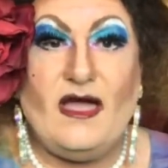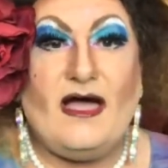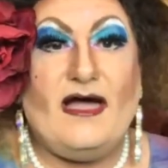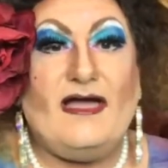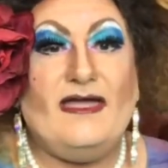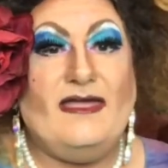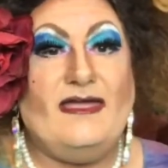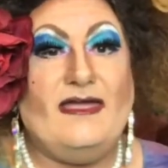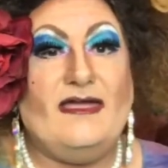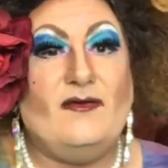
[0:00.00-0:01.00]

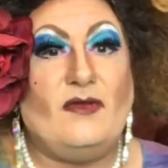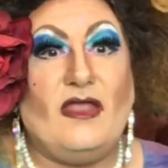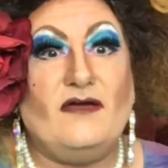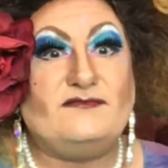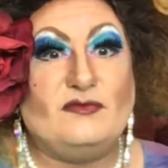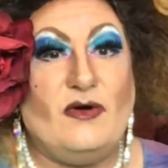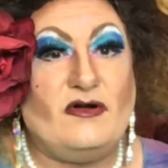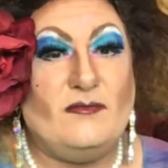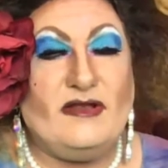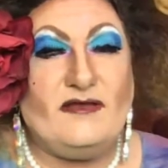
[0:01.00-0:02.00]
I uh, would love to
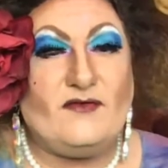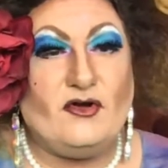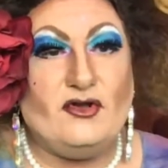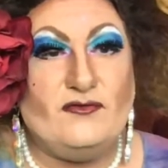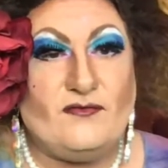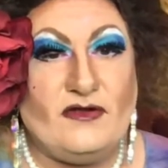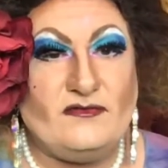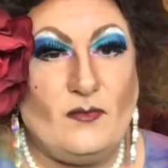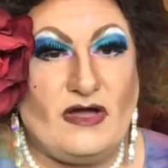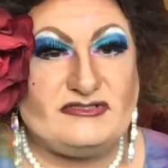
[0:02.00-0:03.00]
welcome any of our new
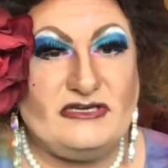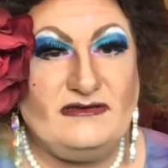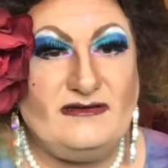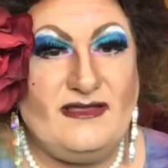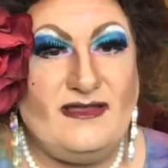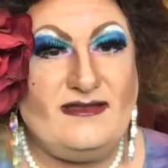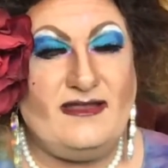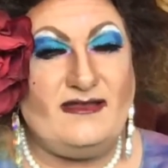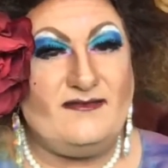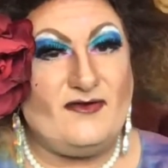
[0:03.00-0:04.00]
friends watching and
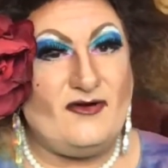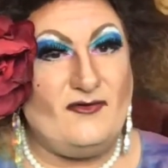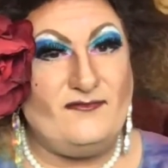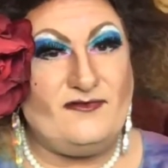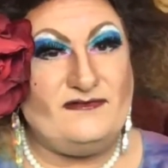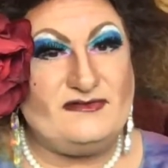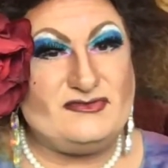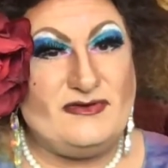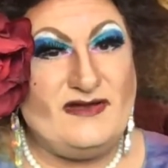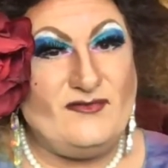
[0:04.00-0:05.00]
any of our old friends that
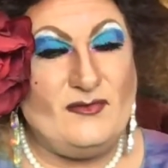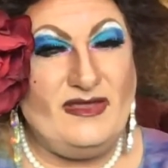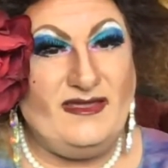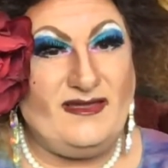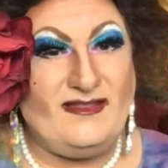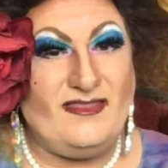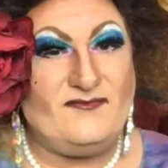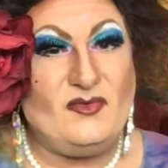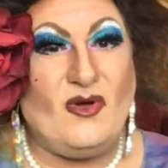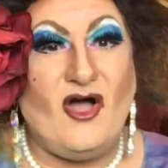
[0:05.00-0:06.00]
join every week. I
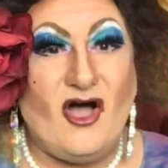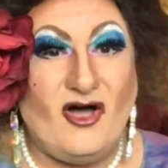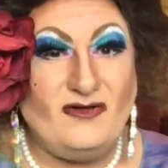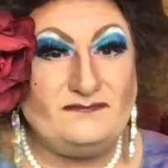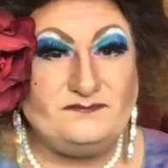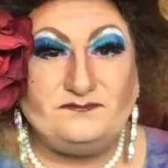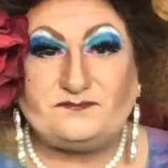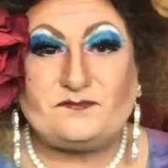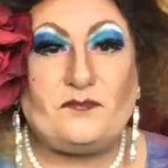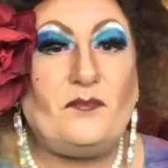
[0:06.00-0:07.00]
love you all,
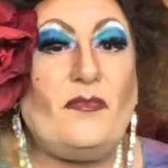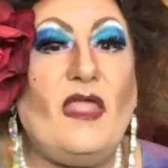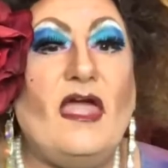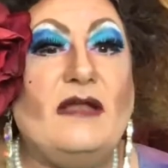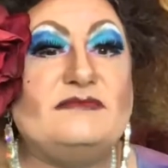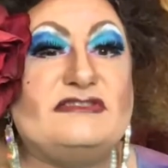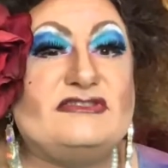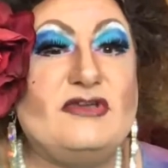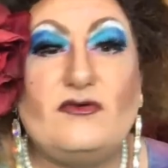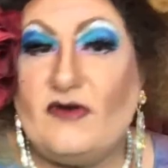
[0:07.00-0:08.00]
and I'm
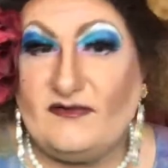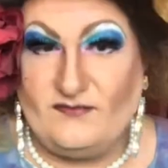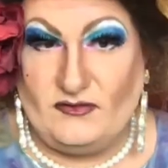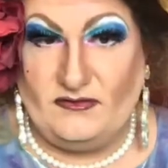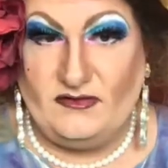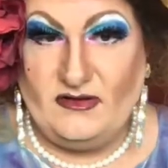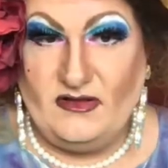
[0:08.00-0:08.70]
so grateful